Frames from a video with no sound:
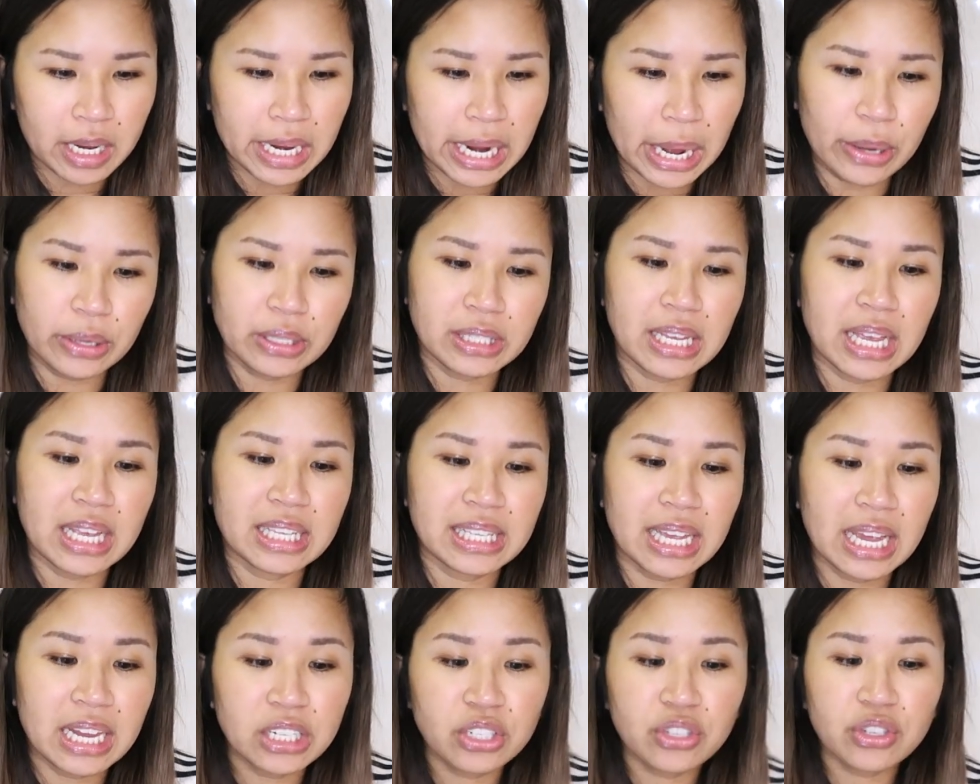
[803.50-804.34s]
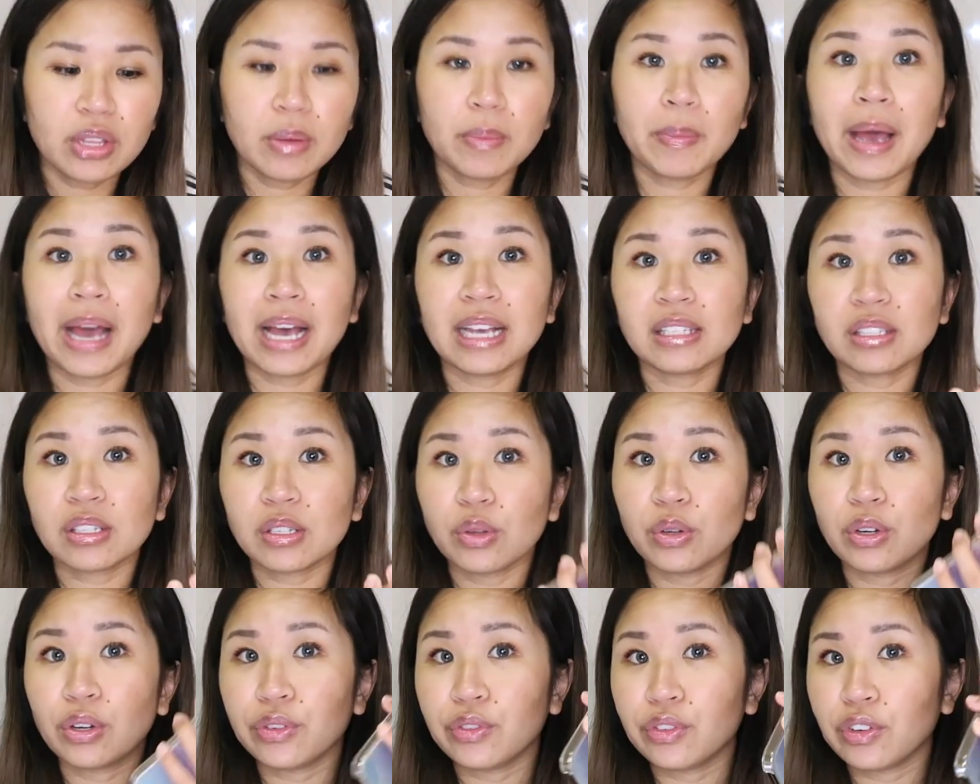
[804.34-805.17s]
Now it says enter the
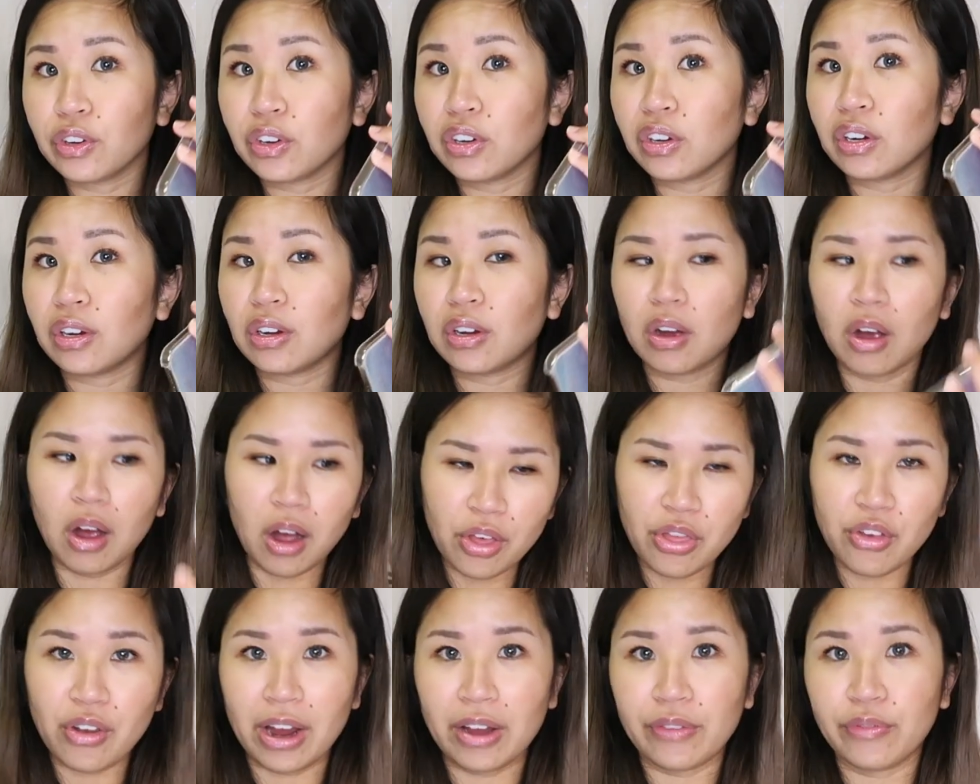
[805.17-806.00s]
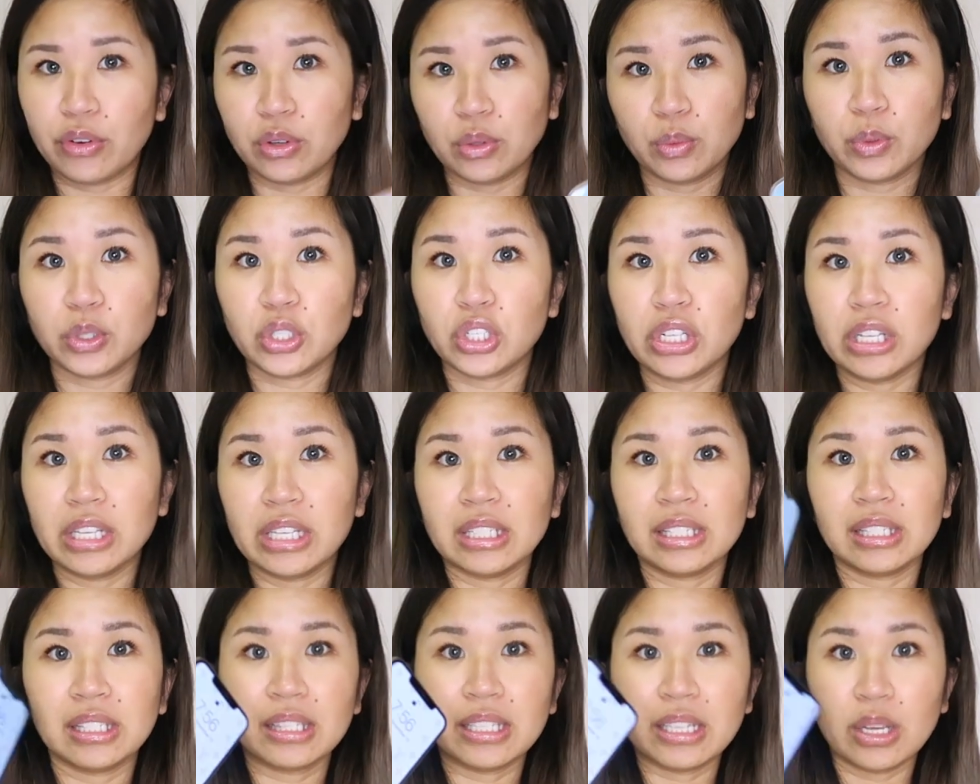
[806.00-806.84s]
passcode of your other iPhone, which
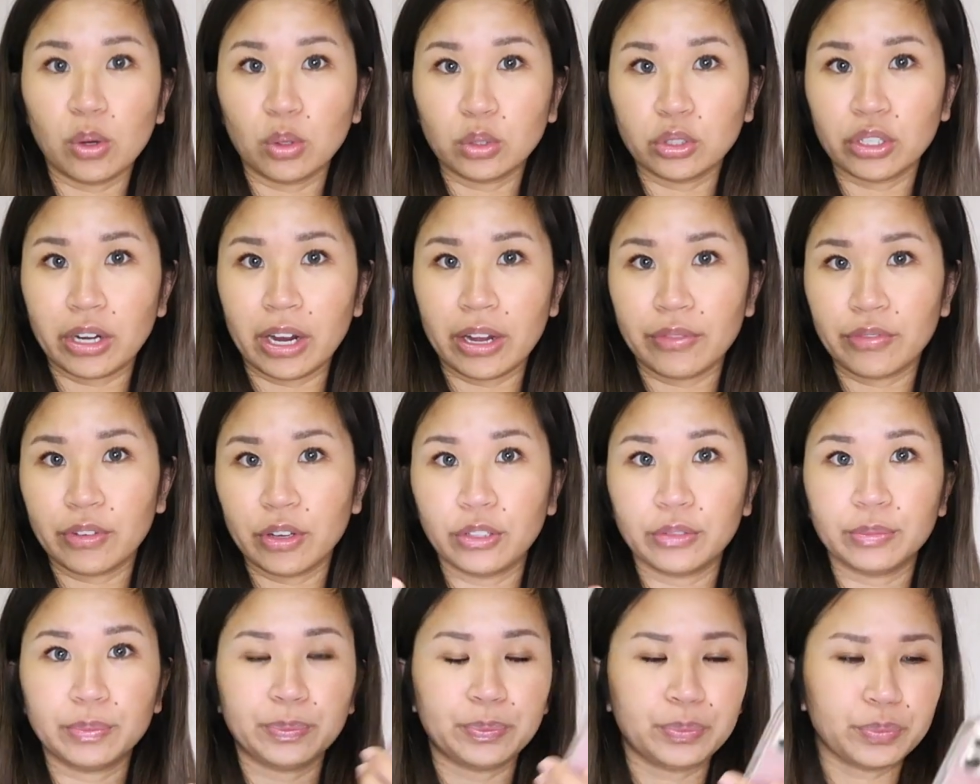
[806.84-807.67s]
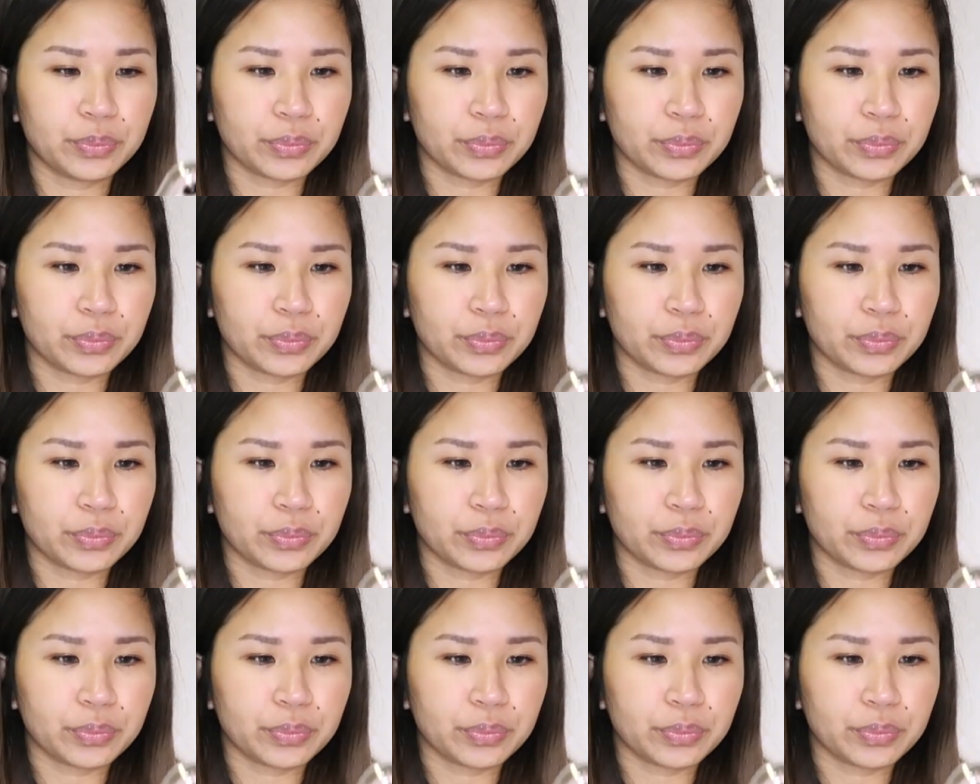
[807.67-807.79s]
is the older iPhone.